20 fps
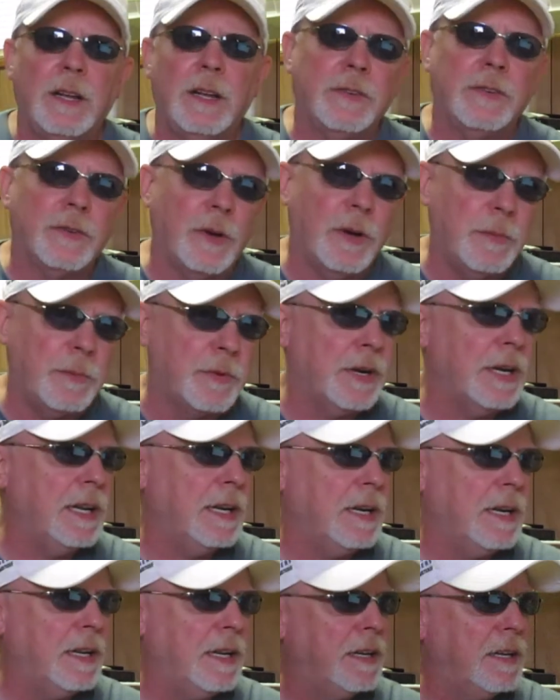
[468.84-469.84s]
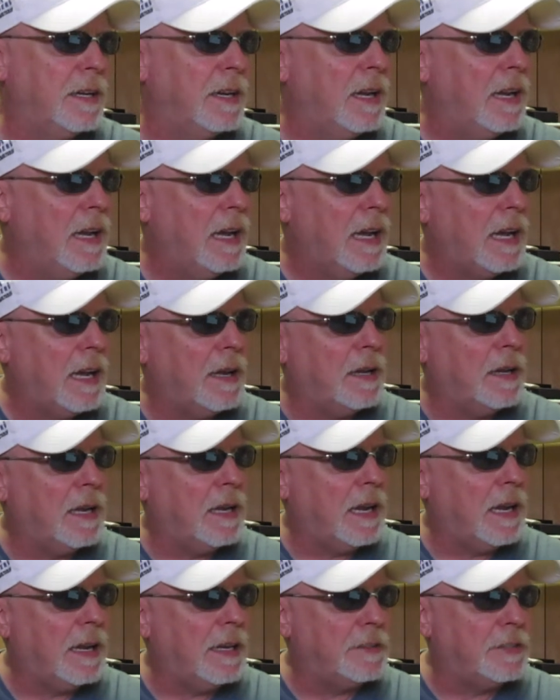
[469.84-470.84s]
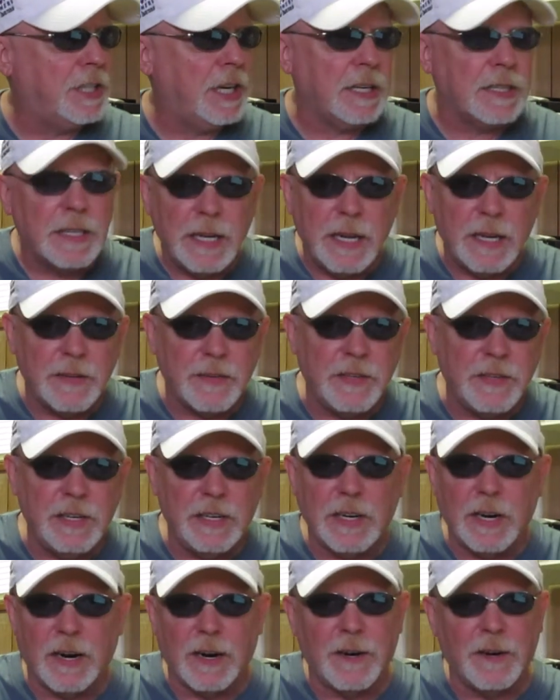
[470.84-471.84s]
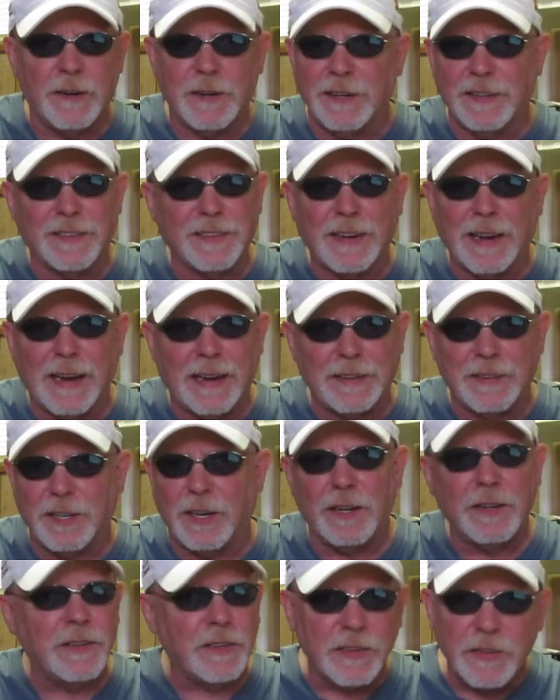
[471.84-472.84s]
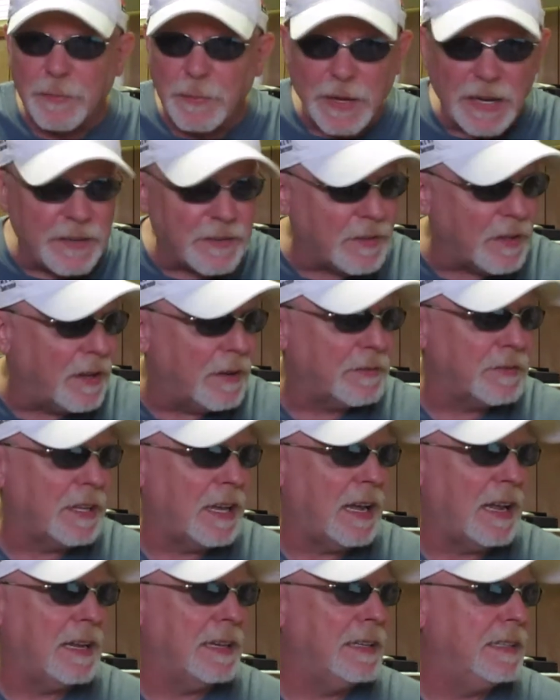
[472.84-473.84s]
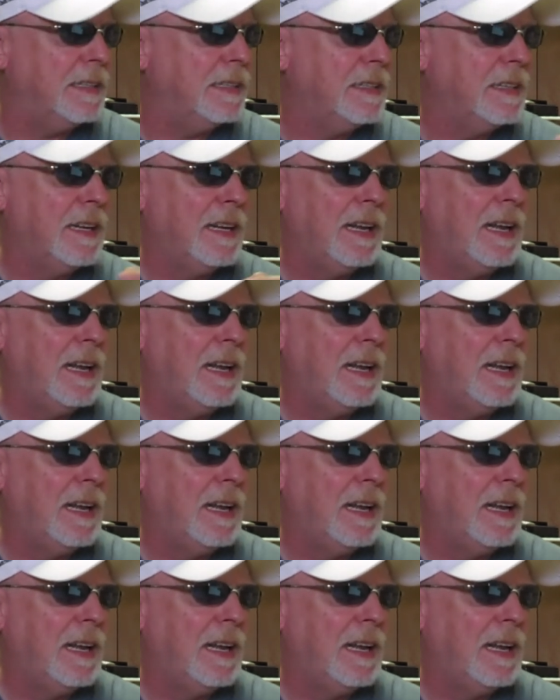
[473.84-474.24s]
So I bring it in. I check the SD card. It's got tons of space left on it.